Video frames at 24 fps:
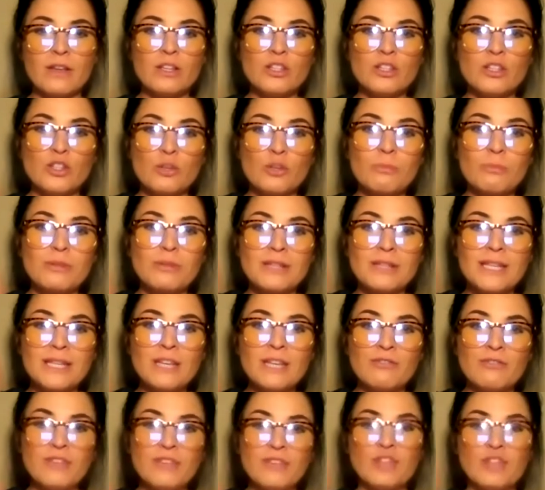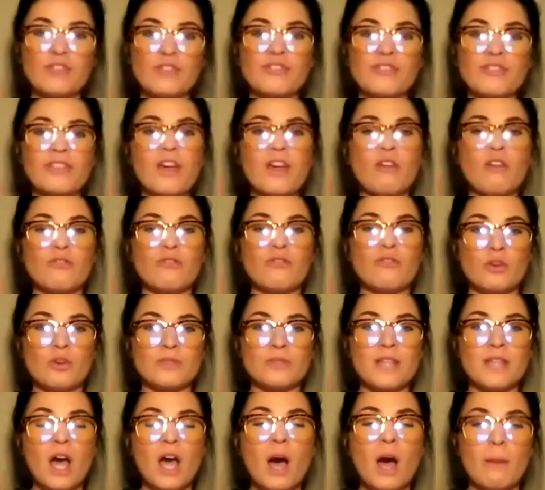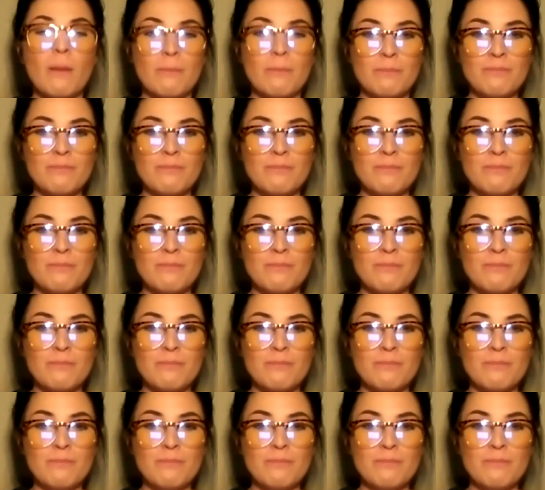Your belief in yourself goes up.